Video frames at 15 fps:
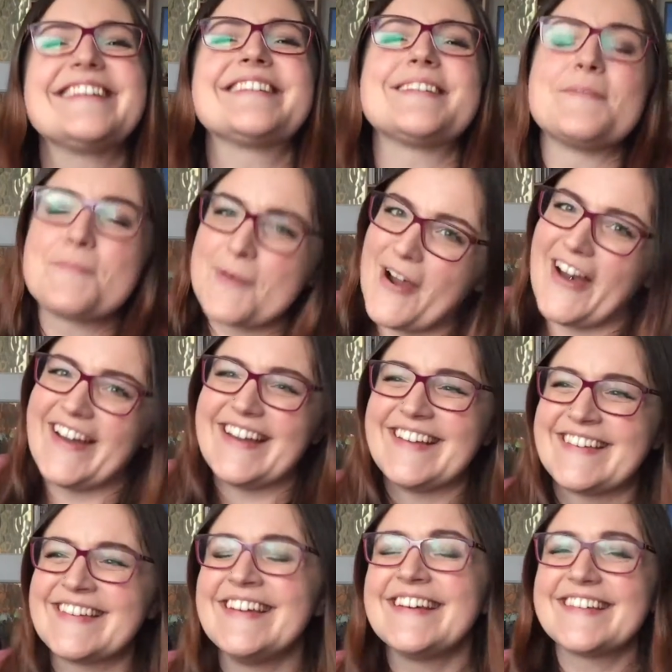
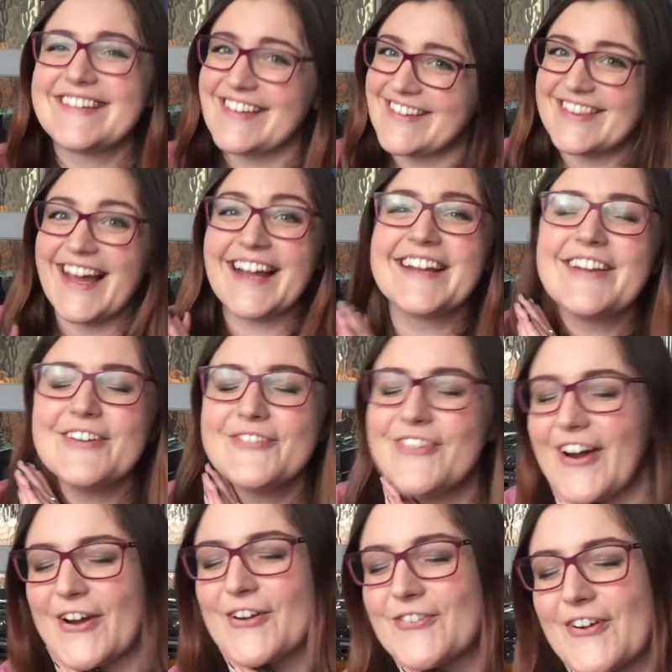surprise, so thank you
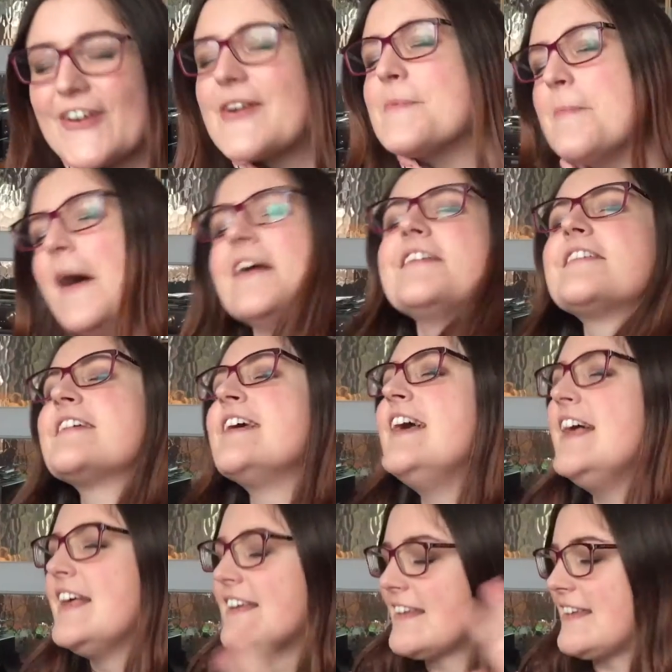very, very much.
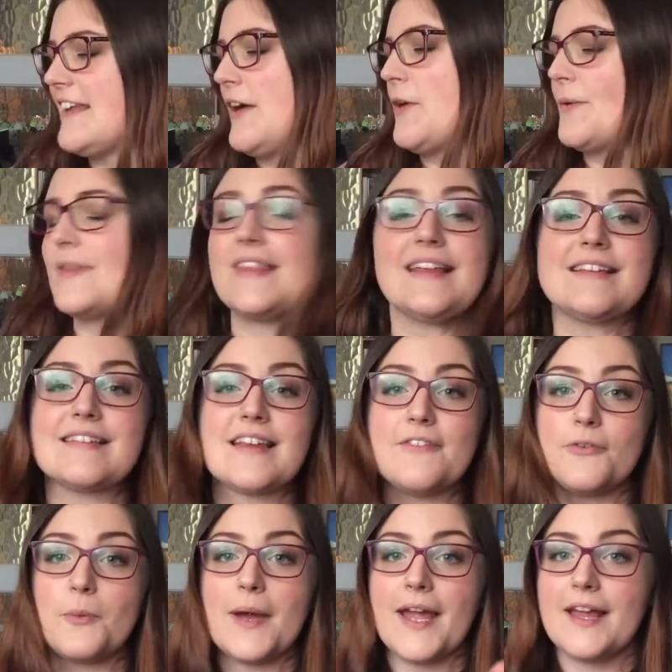So this
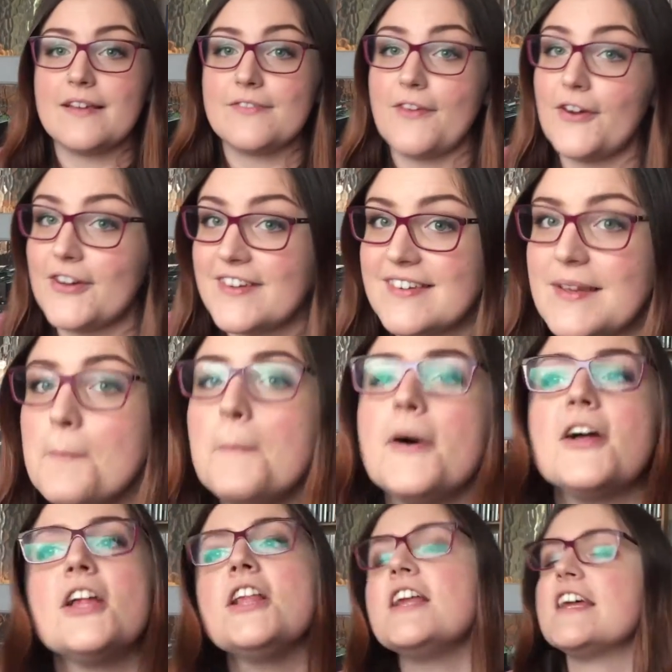giveaway is very
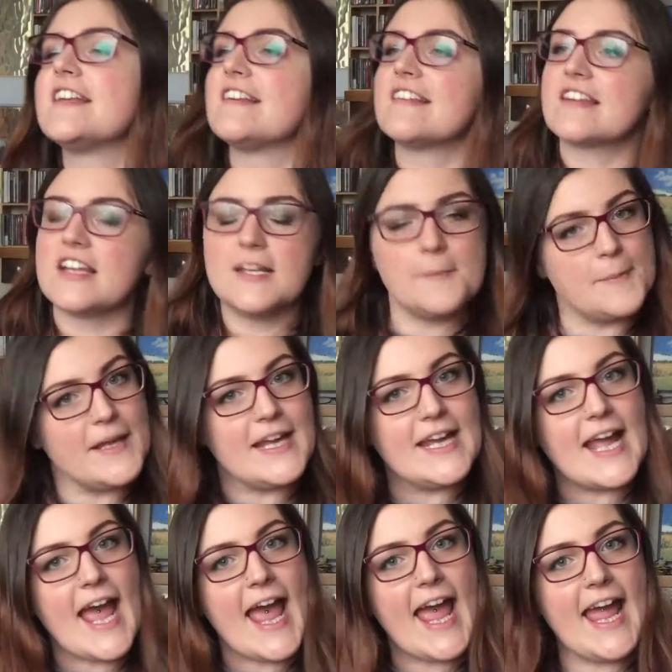simple. It is going to
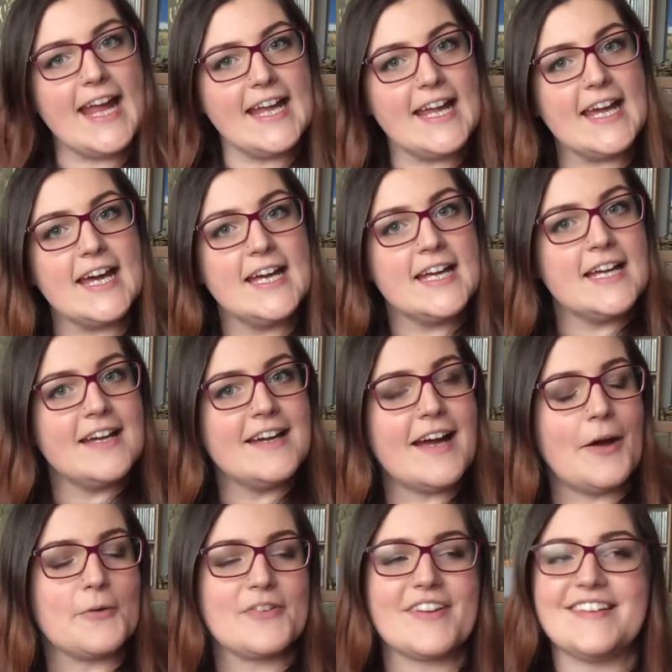be a,
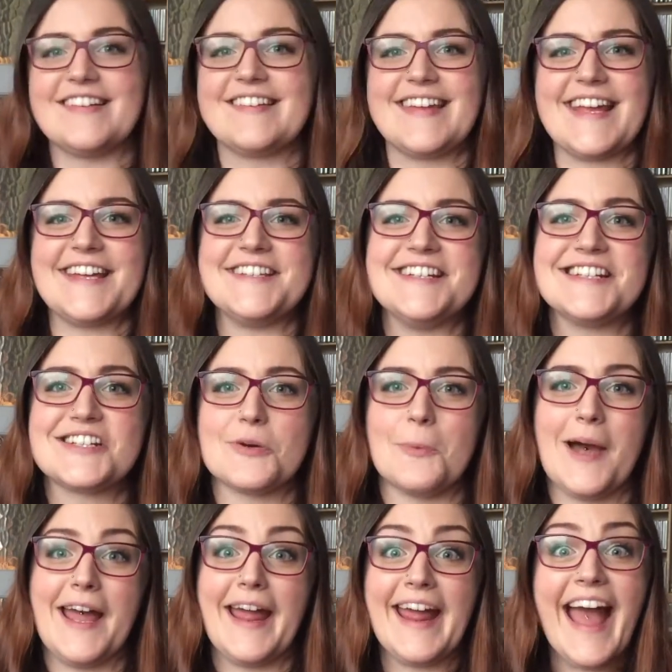I was going to say a knit
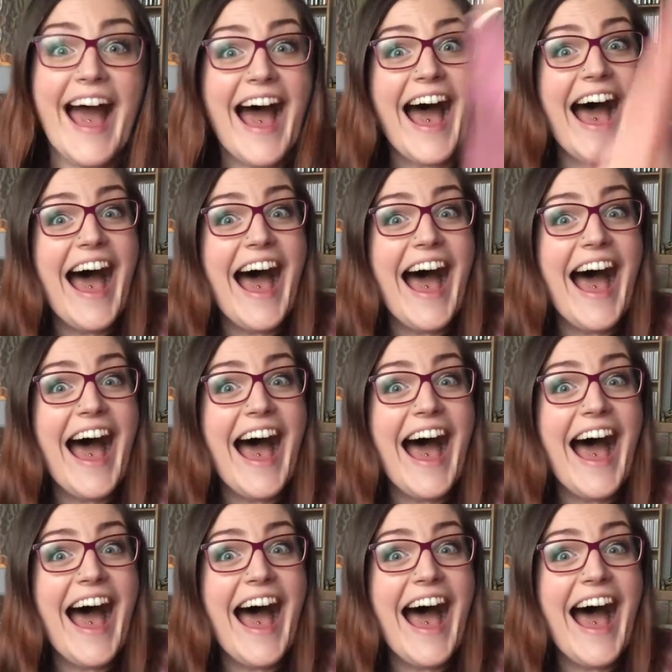away,